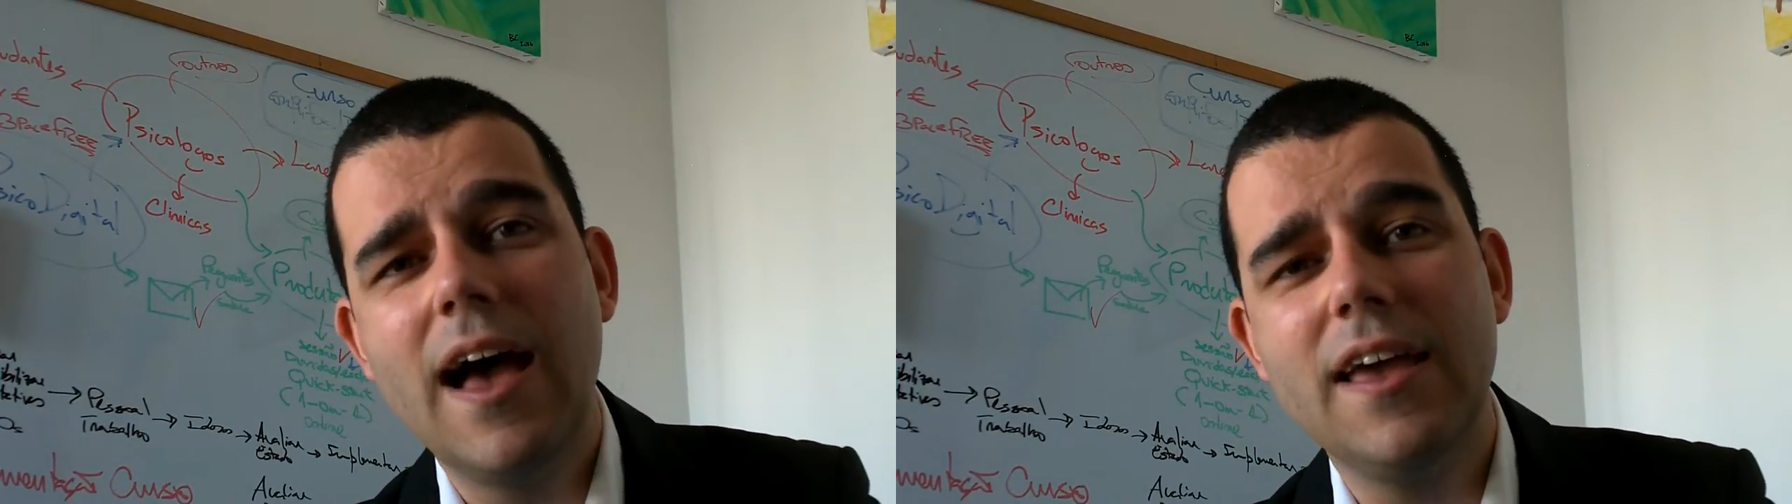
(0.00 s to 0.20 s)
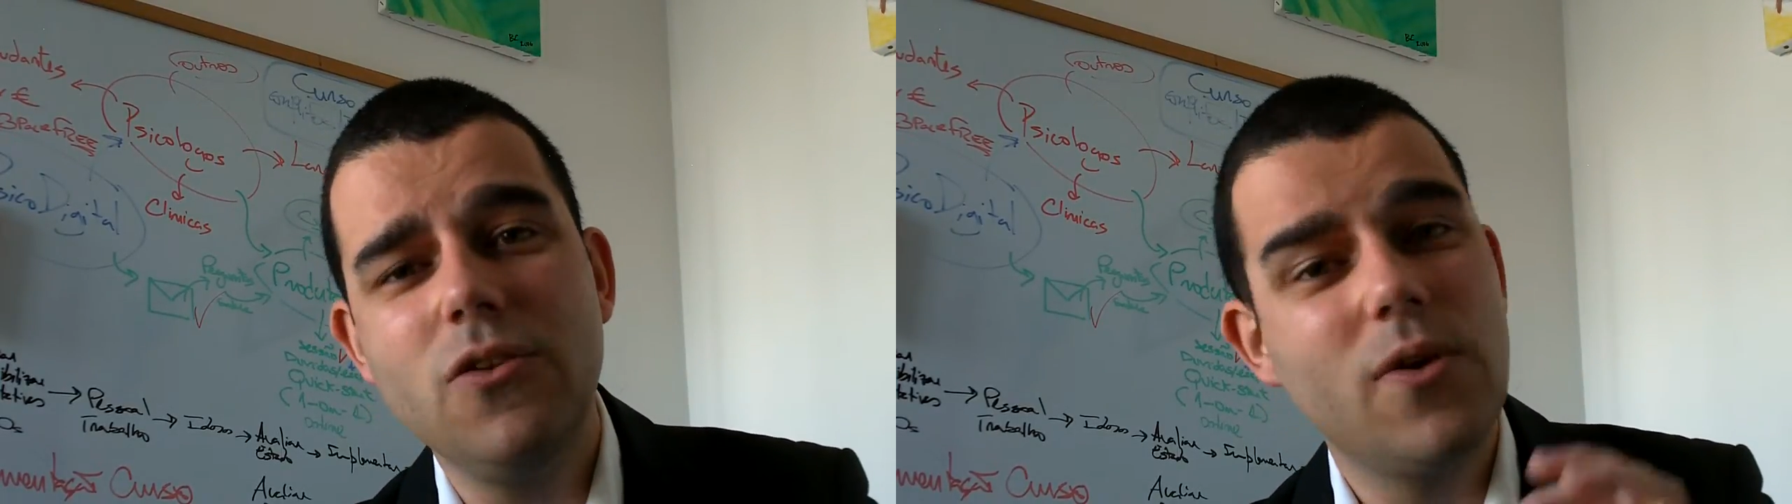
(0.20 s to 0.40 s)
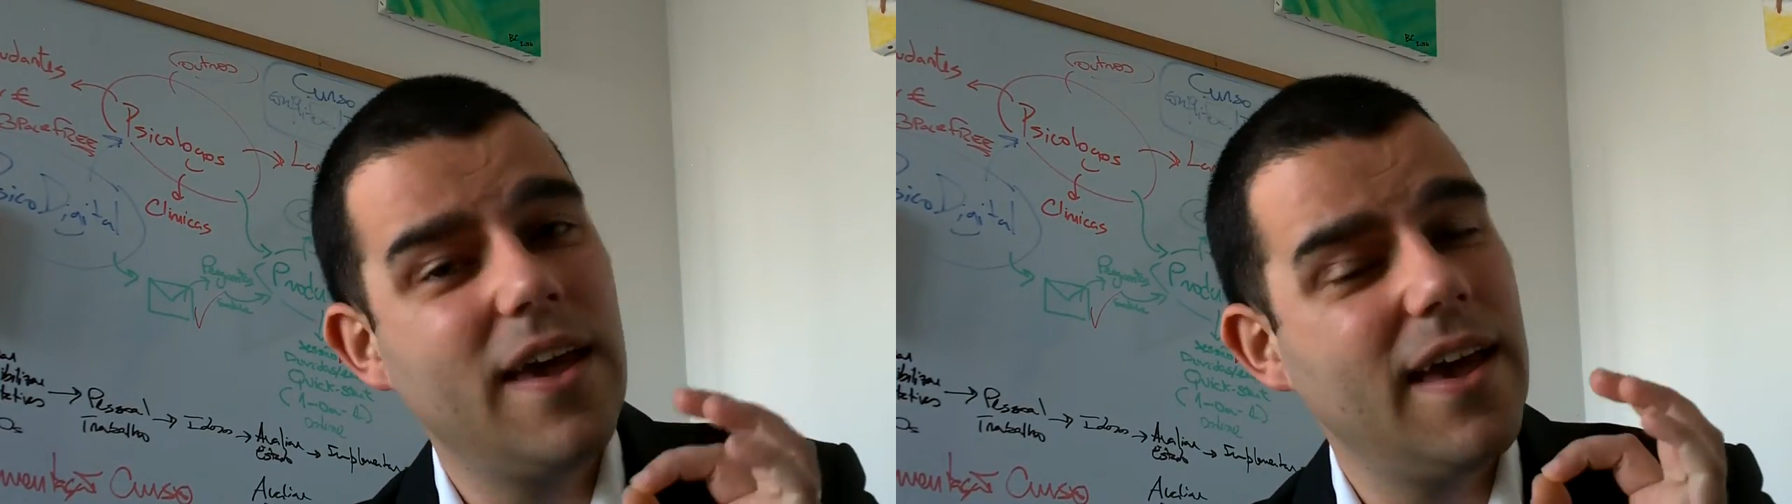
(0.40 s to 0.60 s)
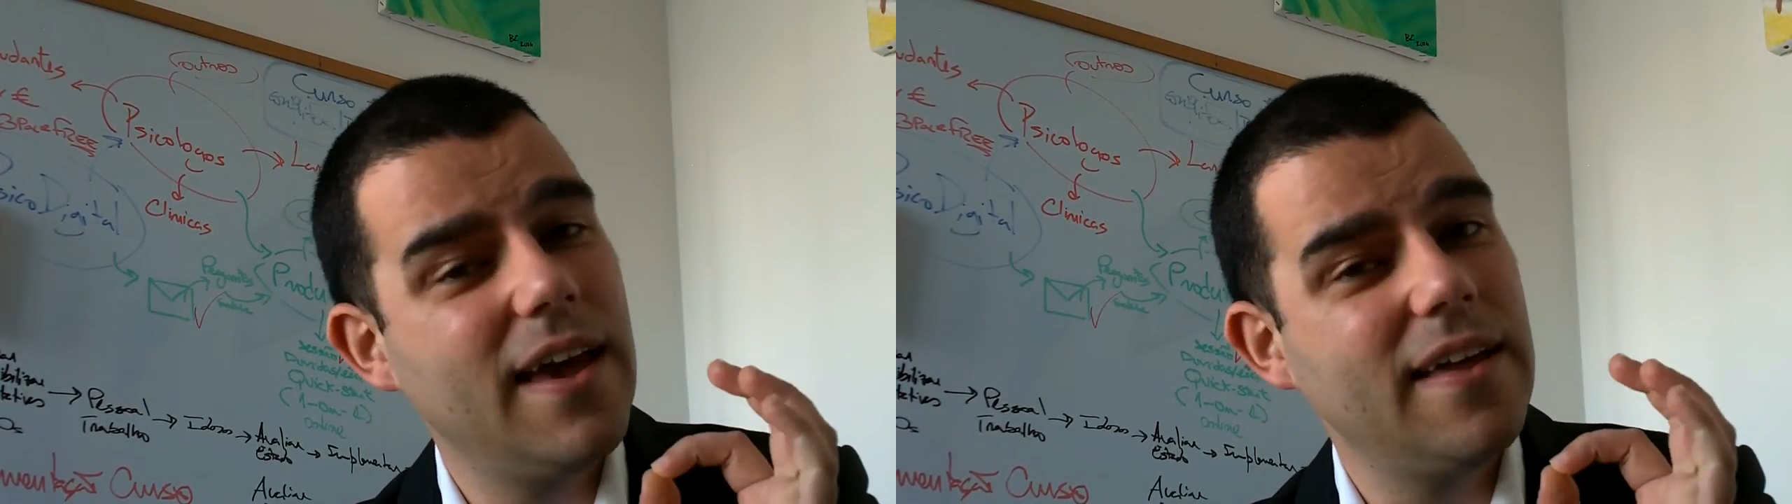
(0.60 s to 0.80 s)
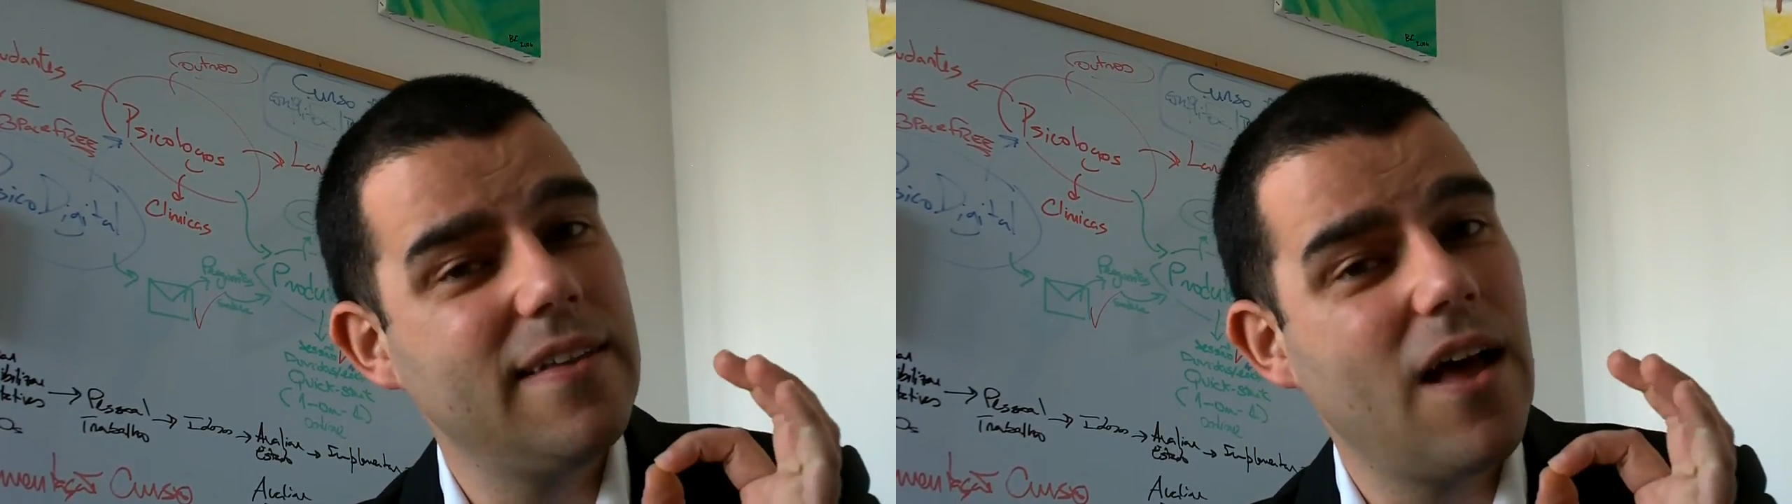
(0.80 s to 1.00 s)
you
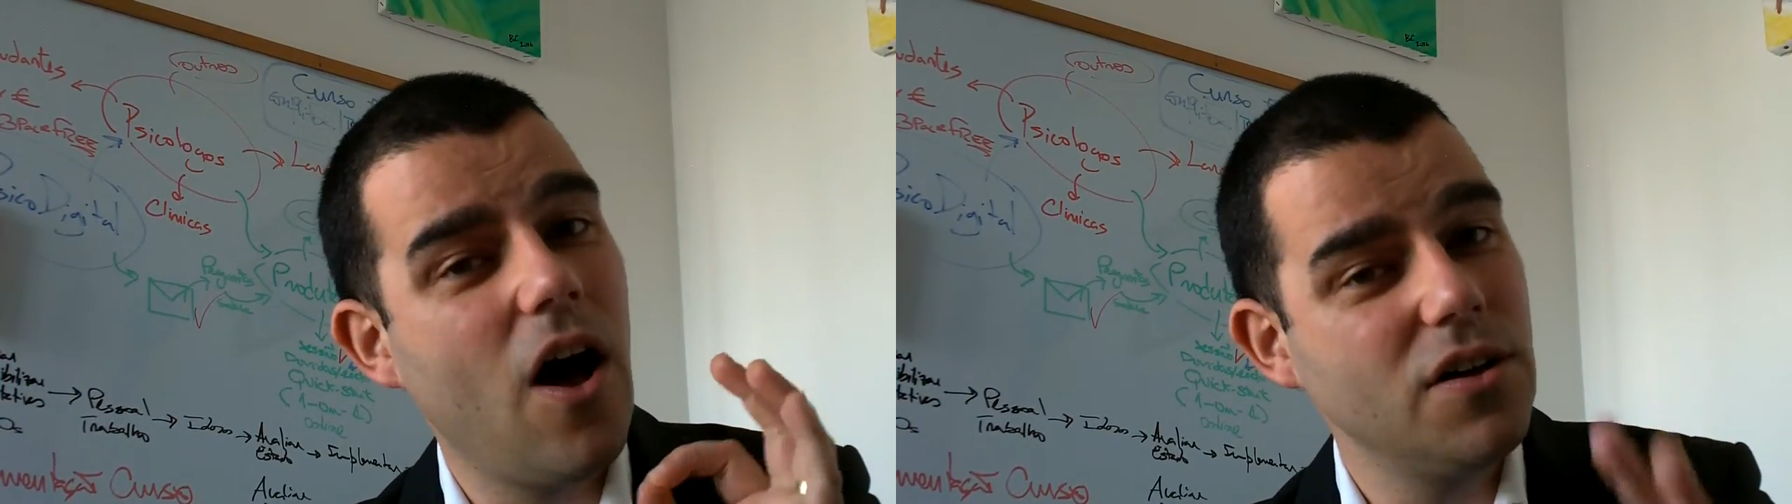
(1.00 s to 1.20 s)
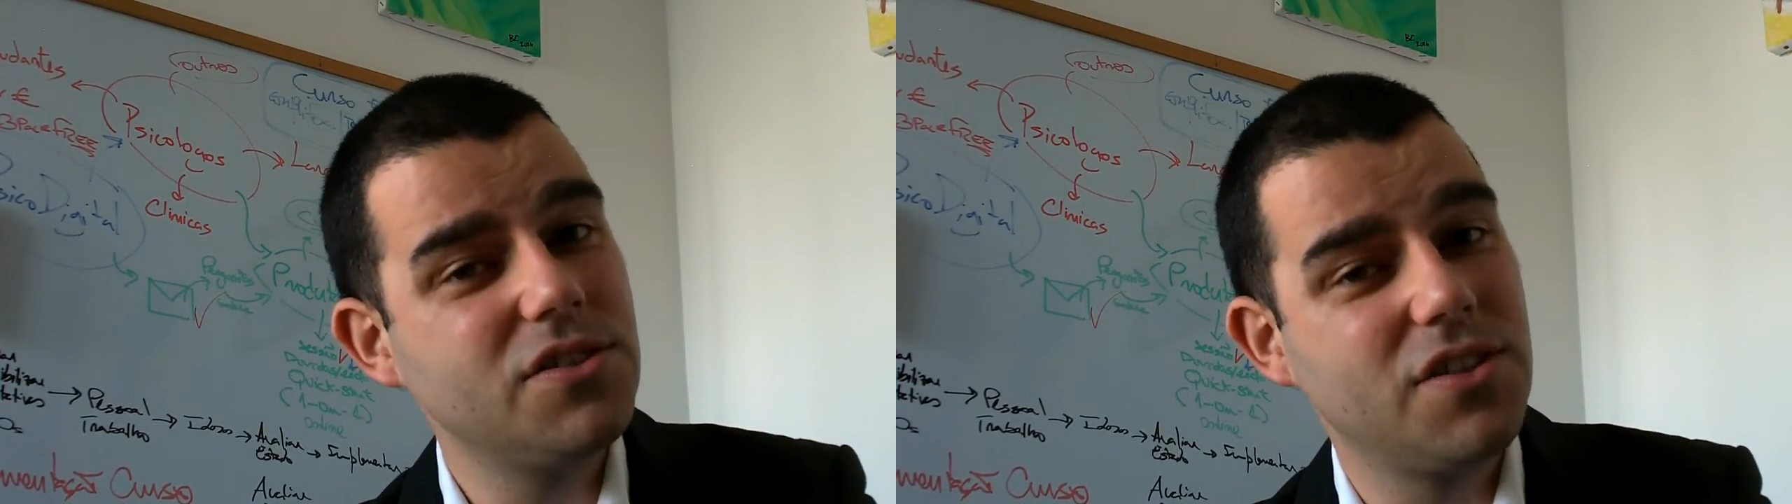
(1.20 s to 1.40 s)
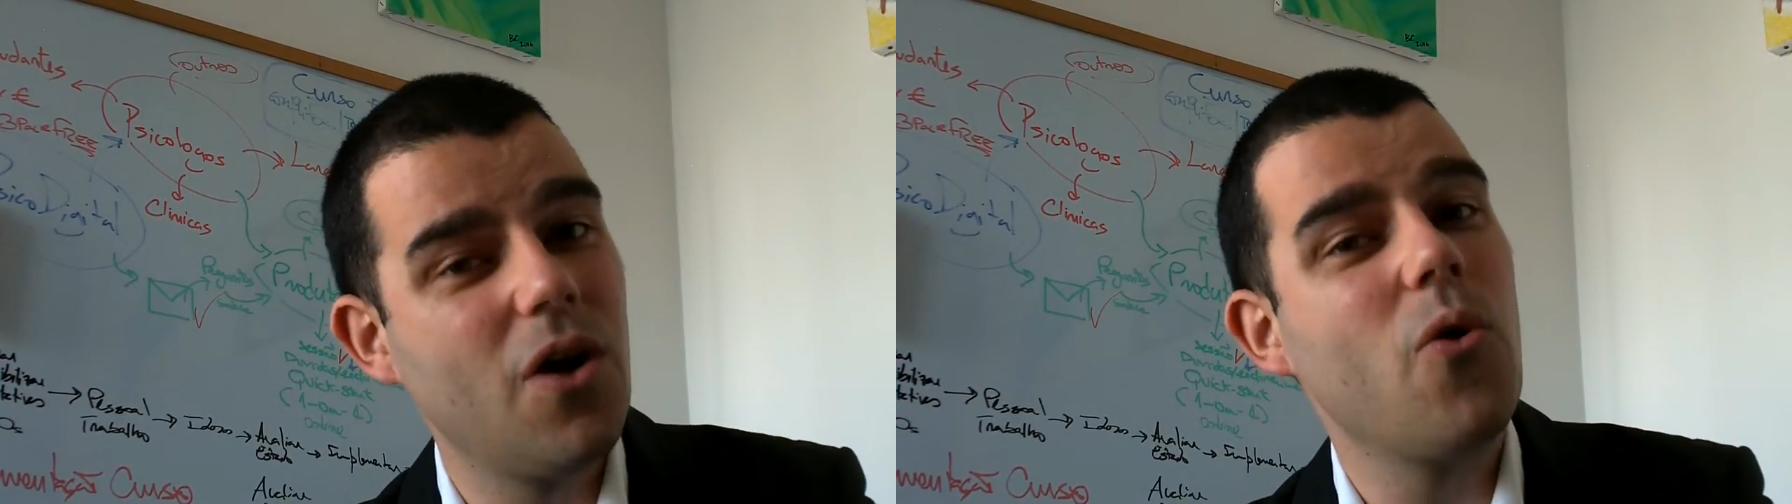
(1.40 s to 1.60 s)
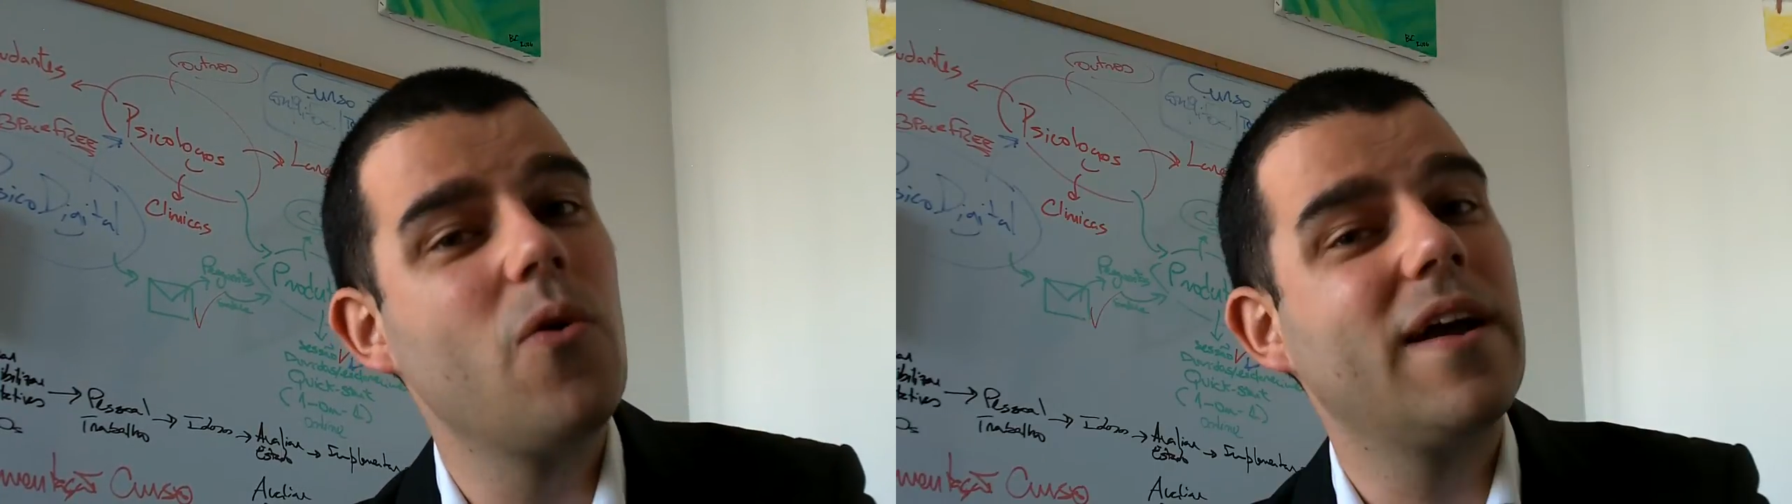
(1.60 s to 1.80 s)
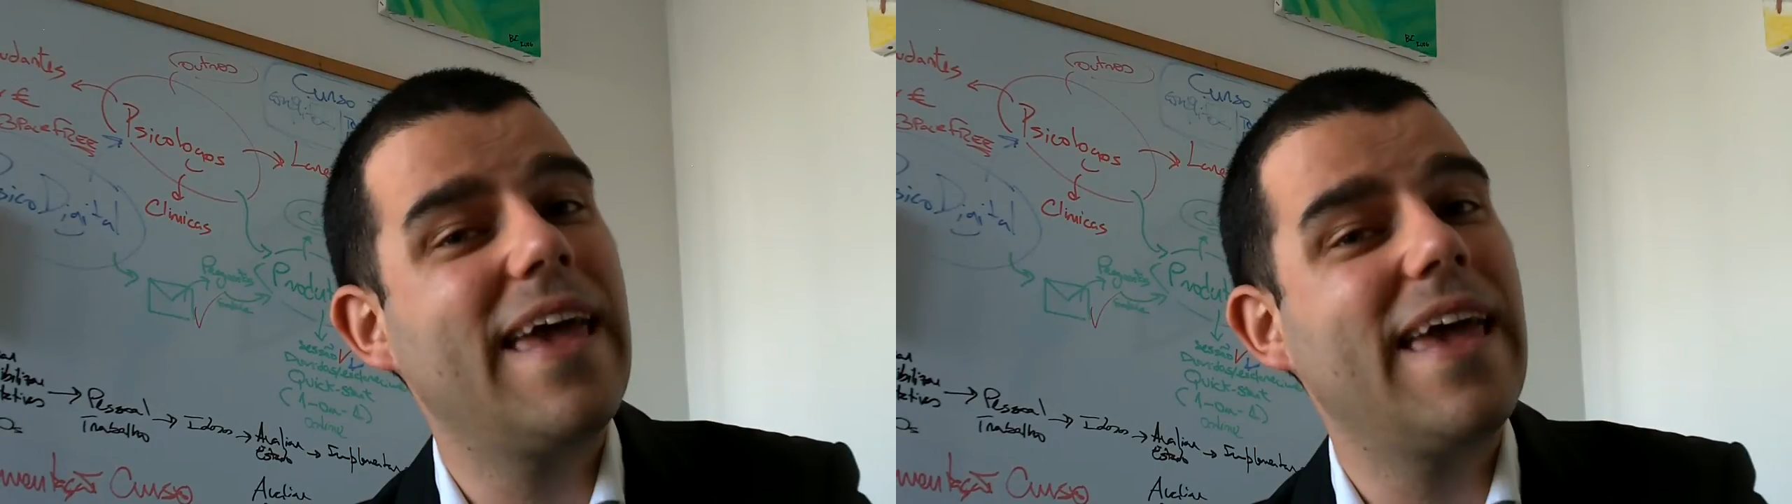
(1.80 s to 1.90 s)
can also